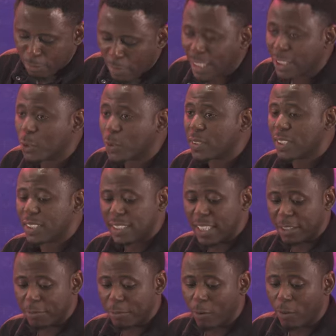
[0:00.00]
Matthew 6
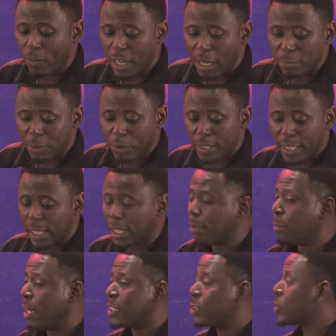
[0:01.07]
34. I'm done here.
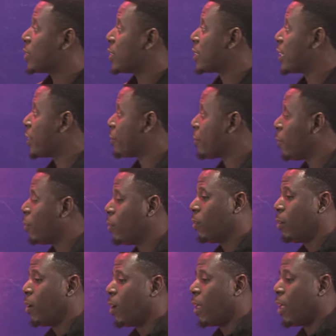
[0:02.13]
Matthew 6
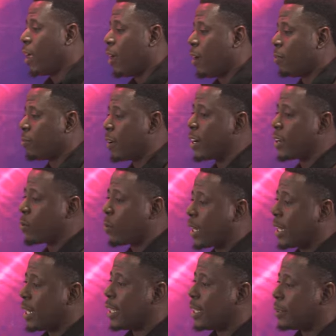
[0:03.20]
34. Very
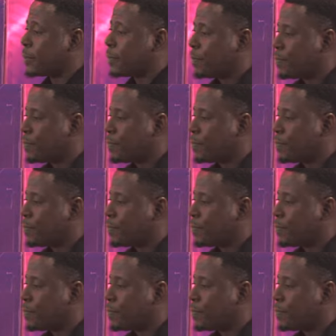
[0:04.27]
quickly.